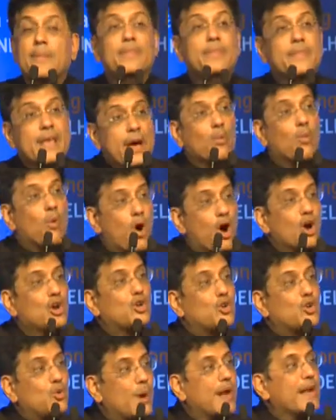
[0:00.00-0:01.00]
They
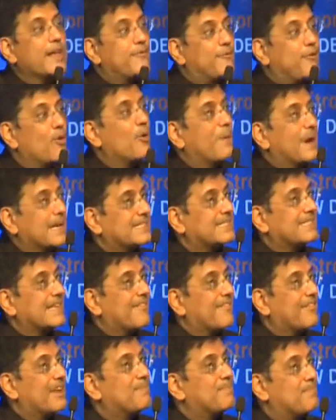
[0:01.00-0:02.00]
want
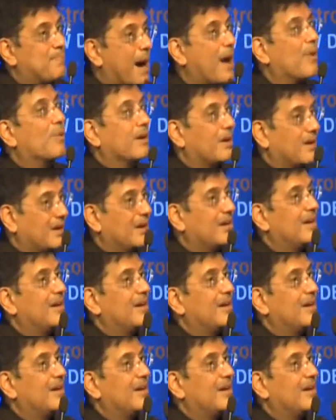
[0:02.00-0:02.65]
24/7 power.